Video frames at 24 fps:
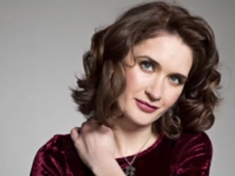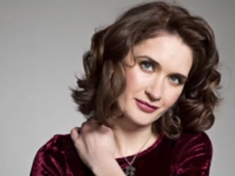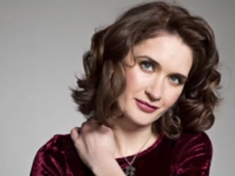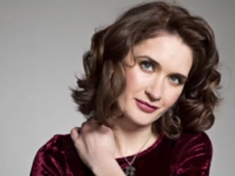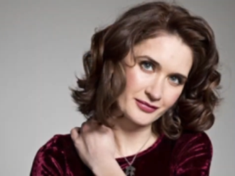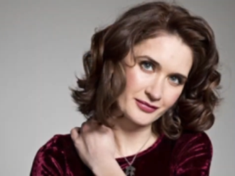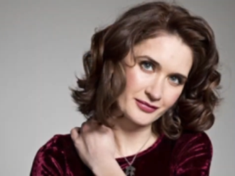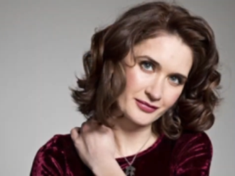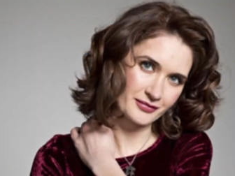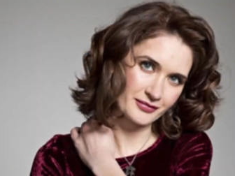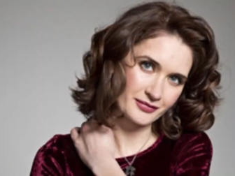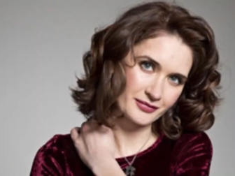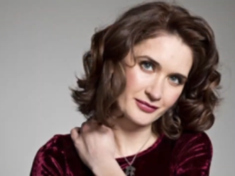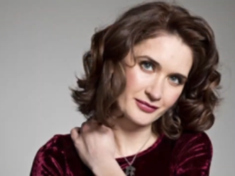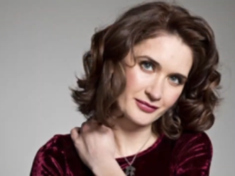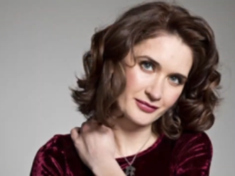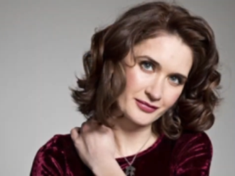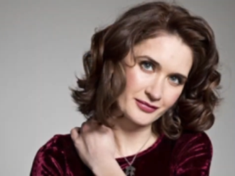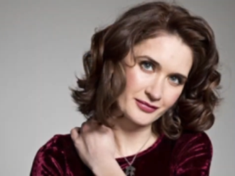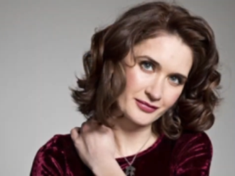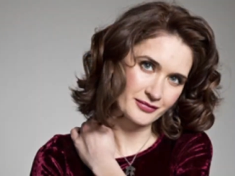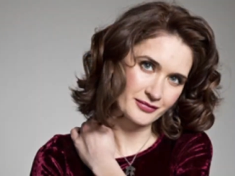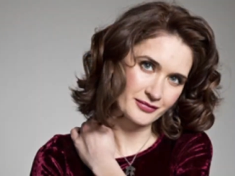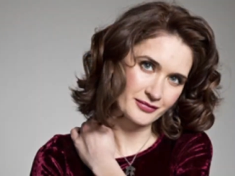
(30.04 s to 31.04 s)
upcoming
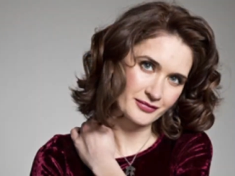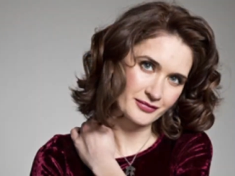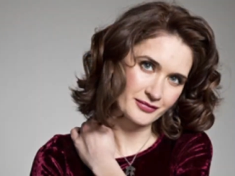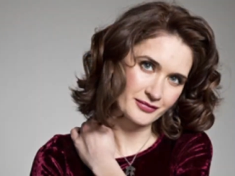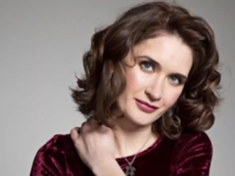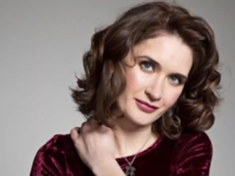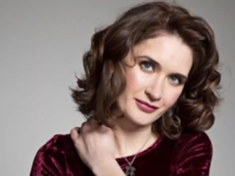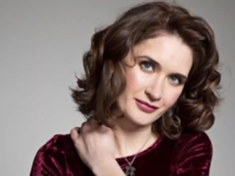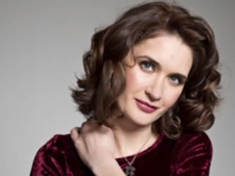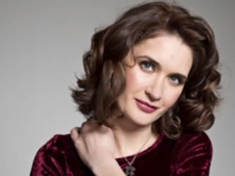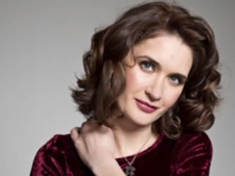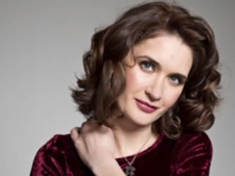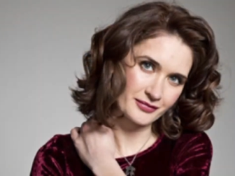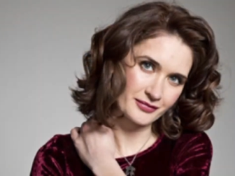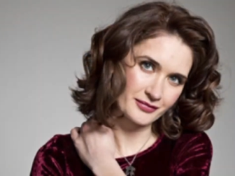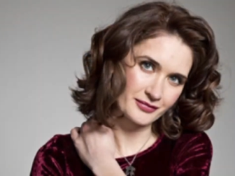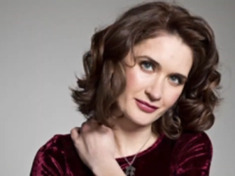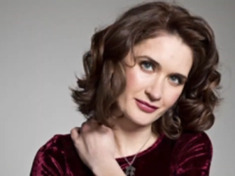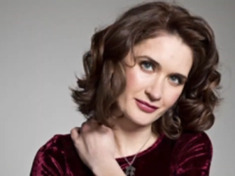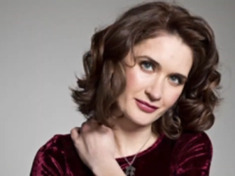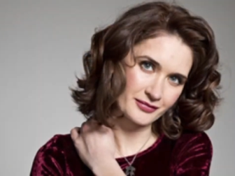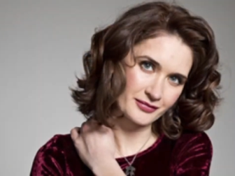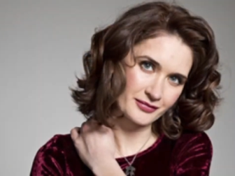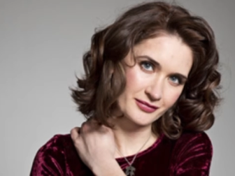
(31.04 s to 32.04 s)
comedian.
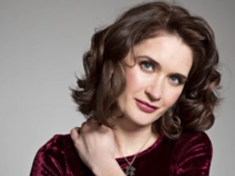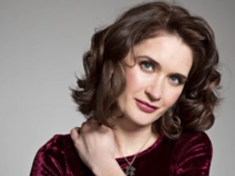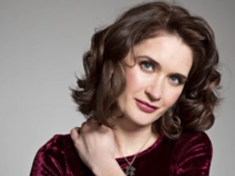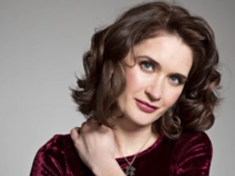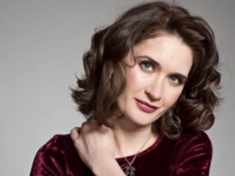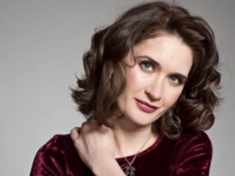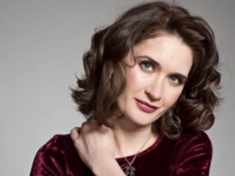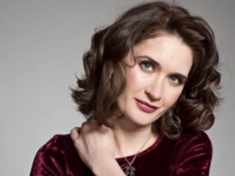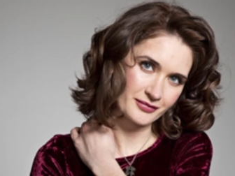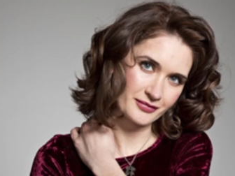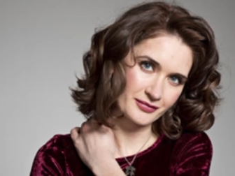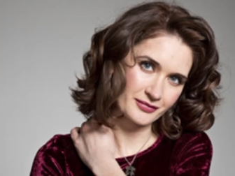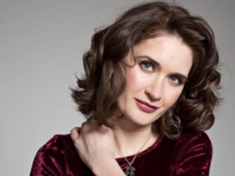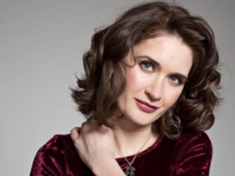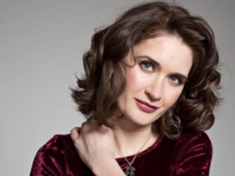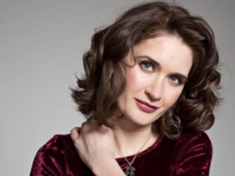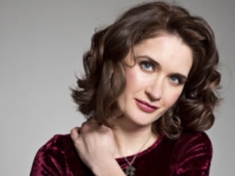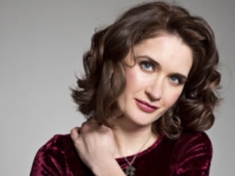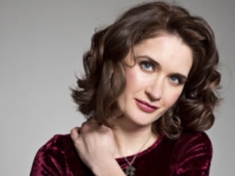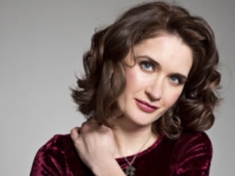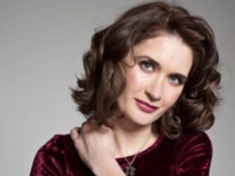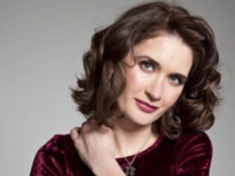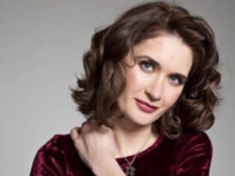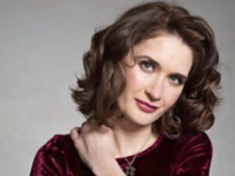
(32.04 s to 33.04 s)
Uh,
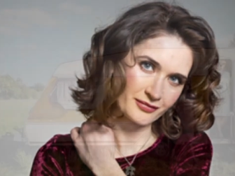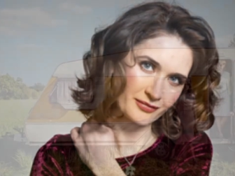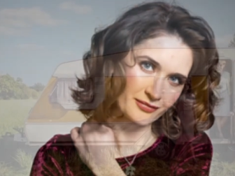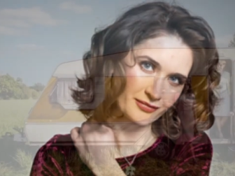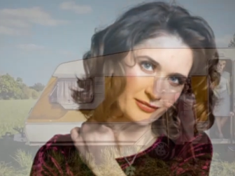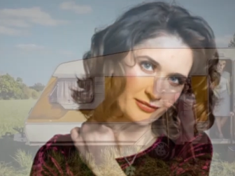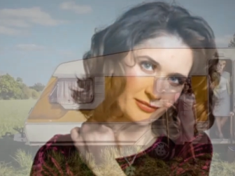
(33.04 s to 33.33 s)
the film is